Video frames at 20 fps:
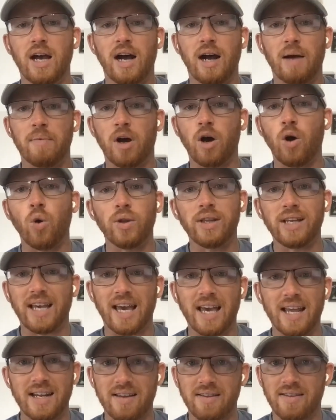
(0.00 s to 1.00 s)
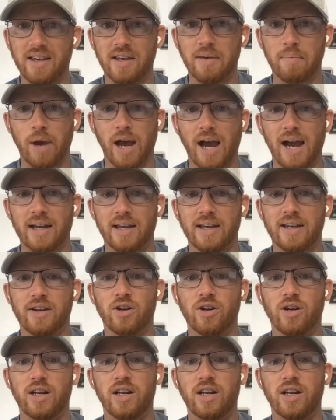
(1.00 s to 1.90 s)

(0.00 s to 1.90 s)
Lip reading: I'm not holding anything back here.